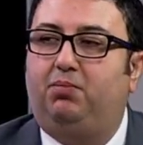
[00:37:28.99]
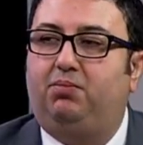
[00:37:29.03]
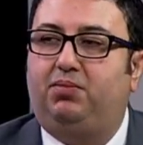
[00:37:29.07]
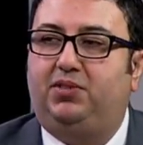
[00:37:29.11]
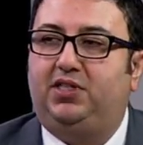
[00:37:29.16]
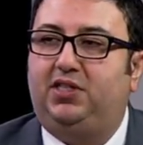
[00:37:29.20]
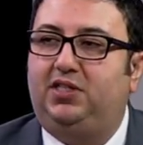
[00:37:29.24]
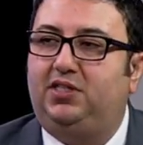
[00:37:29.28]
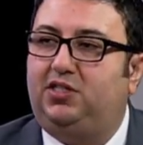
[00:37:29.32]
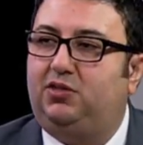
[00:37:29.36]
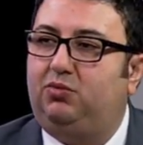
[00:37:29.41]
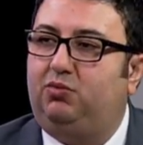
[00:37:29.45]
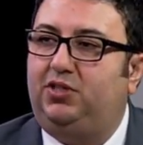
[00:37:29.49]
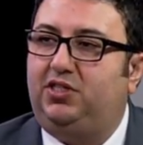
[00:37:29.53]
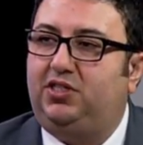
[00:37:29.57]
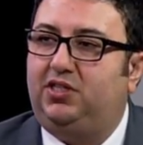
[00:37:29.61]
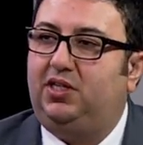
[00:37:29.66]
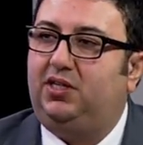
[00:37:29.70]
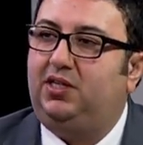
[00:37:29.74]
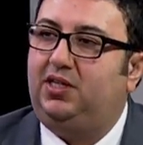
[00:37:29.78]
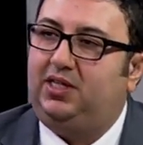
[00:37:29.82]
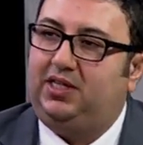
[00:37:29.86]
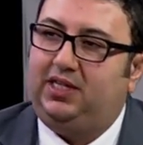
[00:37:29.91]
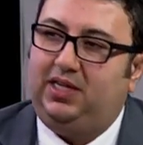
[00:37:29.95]
Since we
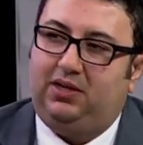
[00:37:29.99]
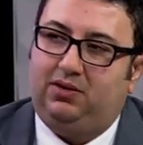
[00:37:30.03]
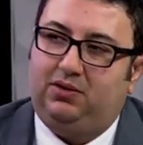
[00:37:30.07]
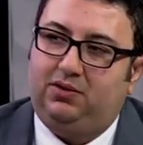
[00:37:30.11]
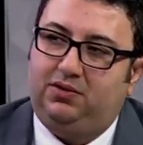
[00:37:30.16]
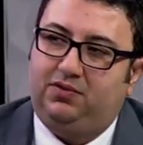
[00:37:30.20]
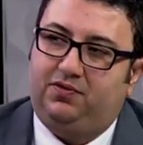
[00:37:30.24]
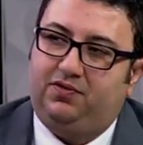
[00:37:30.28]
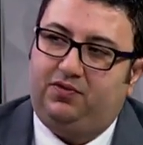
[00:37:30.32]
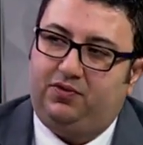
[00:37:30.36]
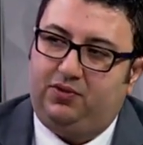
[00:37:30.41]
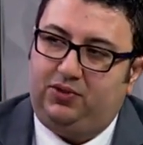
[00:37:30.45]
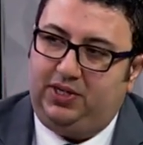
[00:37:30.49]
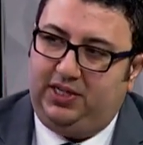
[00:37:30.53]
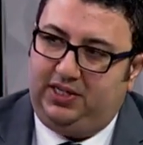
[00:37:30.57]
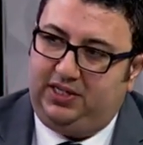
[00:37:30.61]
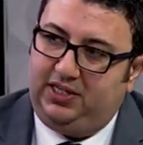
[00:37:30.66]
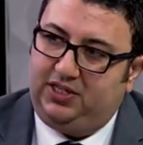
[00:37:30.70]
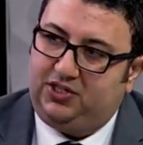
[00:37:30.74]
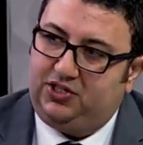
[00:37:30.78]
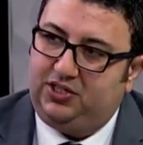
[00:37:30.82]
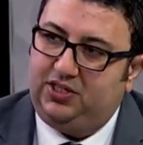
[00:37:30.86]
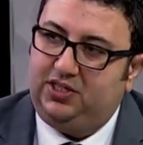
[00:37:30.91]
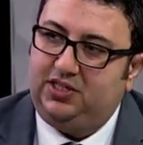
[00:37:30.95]
settled down food
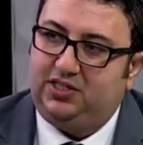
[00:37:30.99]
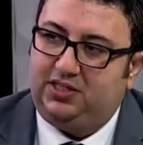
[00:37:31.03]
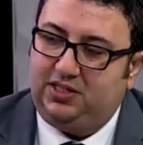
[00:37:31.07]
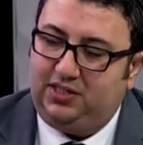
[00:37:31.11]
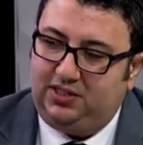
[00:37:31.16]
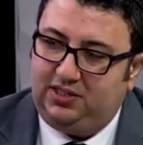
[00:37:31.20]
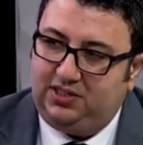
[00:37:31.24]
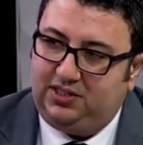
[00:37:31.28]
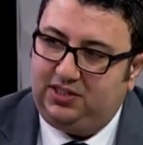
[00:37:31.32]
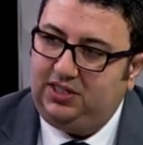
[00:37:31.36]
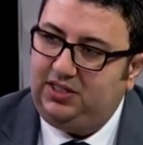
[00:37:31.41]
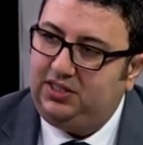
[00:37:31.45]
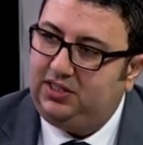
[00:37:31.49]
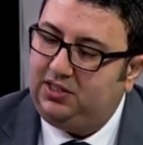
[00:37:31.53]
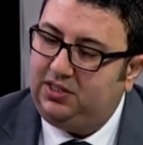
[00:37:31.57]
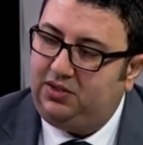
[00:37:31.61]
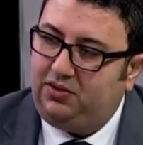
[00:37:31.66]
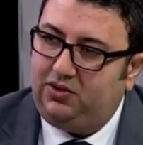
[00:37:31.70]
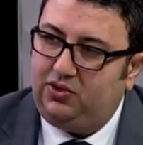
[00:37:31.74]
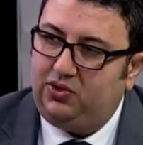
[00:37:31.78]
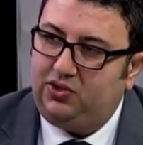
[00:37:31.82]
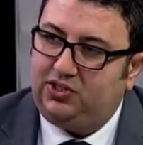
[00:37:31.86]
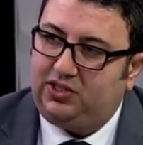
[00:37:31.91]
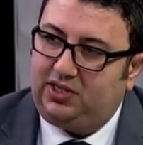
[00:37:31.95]
addiction is a disease
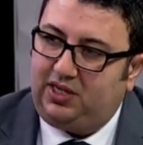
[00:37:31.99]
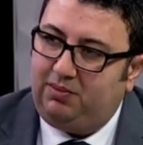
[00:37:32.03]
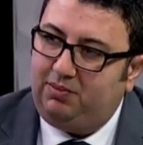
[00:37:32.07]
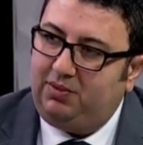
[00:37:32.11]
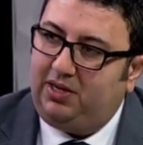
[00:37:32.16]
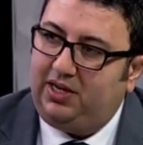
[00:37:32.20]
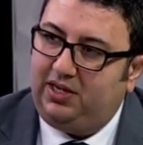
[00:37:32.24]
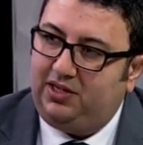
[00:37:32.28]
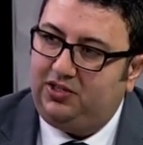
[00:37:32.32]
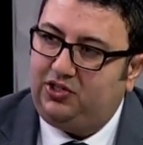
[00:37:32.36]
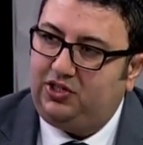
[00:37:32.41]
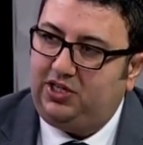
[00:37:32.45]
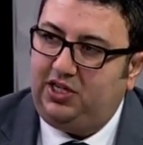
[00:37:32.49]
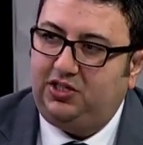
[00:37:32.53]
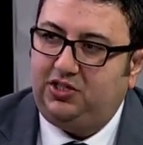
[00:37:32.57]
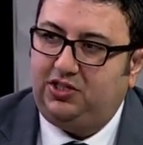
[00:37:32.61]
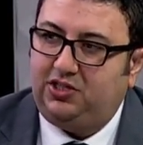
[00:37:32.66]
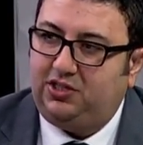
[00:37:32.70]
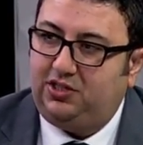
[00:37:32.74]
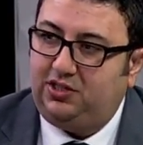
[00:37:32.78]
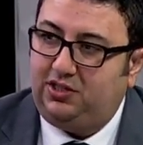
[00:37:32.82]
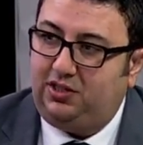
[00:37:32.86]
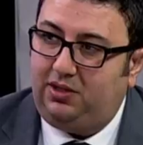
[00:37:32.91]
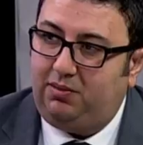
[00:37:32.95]
and there is chemical
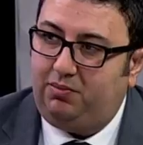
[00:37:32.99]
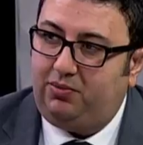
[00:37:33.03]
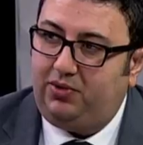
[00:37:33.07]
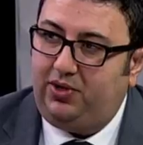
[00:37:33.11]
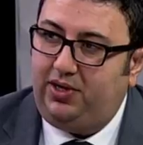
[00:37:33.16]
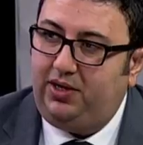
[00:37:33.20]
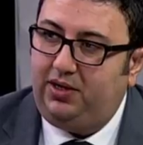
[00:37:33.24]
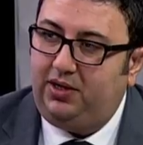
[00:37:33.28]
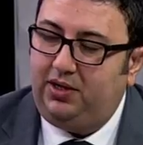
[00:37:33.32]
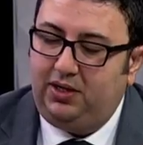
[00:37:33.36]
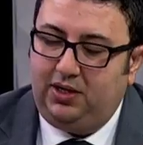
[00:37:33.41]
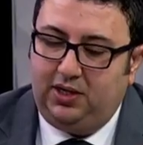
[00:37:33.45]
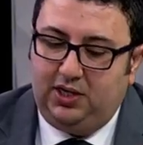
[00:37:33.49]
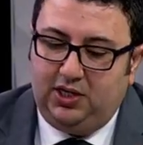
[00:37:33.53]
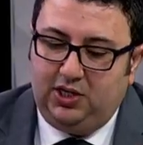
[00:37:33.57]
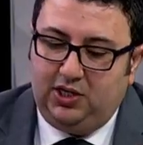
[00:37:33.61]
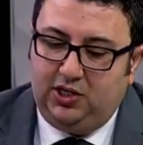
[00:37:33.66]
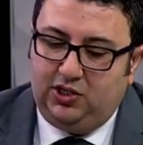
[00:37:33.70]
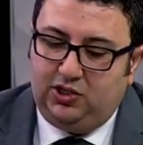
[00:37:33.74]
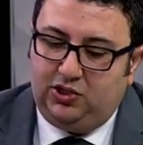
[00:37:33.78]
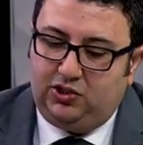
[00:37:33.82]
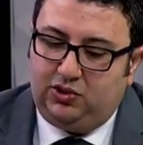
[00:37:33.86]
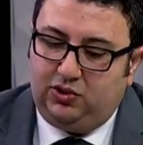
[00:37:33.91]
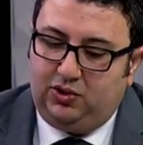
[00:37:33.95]
changes in the brain, mm-hmm.
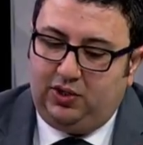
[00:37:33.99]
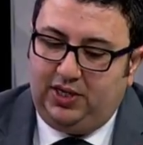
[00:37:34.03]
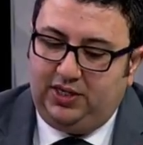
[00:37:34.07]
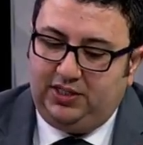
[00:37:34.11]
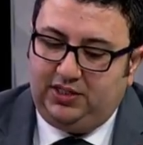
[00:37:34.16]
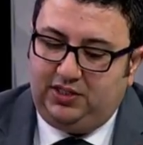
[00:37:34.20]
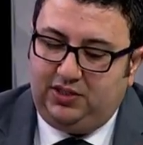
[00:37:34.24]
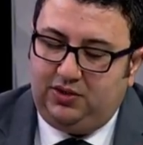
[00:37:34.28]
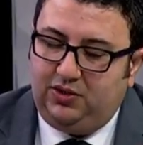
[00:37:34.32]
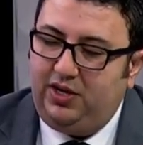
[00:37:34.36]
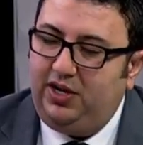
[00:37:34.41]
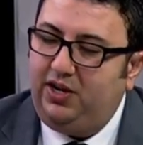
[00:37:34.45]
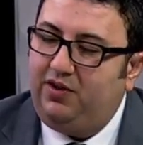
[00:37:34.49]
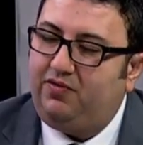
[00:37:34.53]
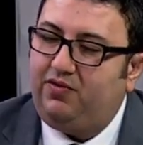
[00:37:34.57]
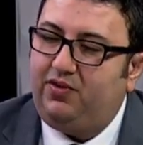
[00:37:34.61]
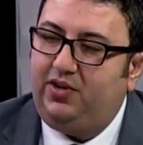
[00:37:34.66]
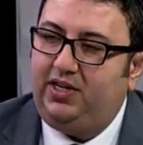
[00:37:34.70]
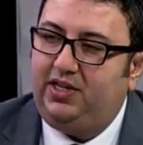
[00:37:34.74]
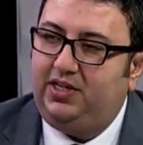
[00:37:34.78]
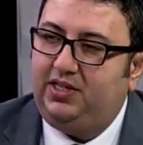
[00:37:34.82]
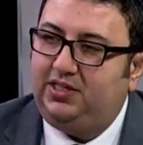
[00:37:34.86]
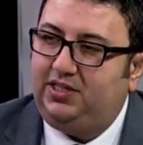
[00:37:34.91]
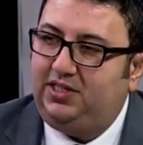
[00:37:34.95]
so as you know
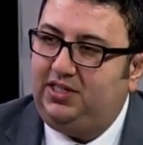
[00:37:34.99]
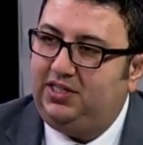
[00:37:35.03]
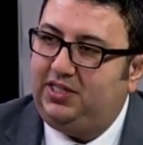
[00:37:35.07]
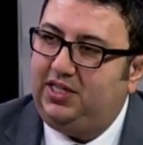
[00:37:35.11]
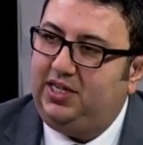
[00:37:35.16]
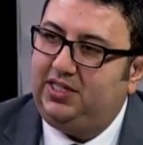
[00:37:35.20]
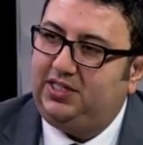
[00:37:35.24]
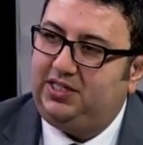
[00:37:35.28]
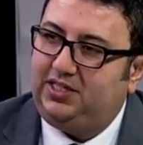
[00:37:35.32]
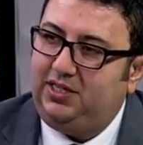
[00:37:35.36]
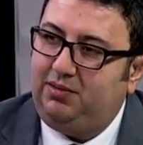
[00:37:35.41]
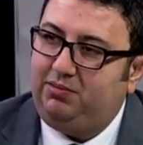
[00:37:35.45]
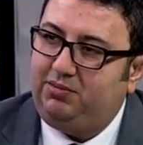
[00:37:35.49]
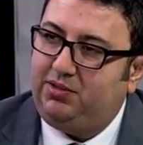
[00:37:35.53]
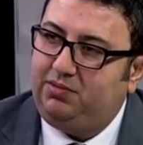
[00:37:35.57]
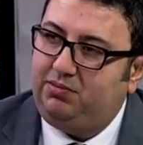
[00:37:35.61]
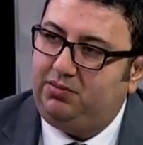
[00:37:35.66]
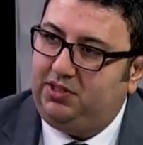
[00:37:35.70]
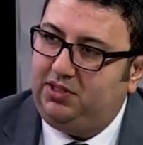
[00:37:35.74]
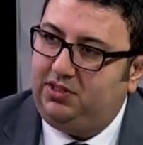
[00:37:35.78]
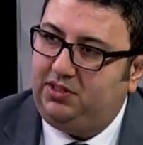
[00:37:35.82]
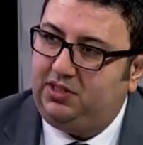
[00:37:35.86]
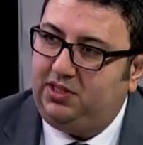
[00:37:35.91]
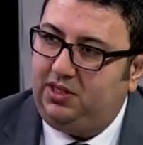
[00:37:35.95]
every disease has
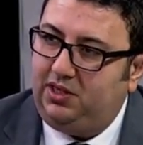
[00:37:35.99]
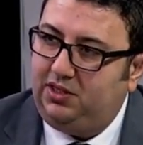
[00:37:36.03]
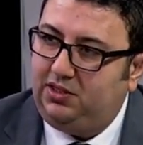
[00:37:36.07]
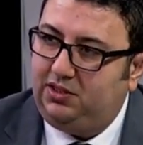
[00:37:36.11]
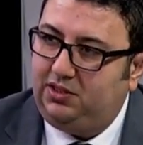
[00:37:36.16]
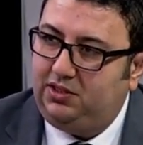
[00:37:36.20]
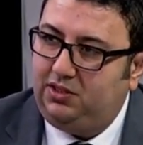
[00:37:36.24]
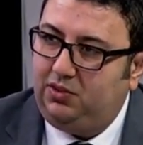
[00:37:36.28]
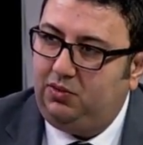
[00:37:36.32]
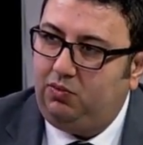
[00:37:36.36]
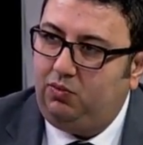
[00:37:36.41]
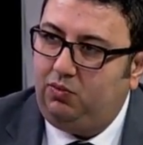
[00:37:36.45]
symptoms and signs.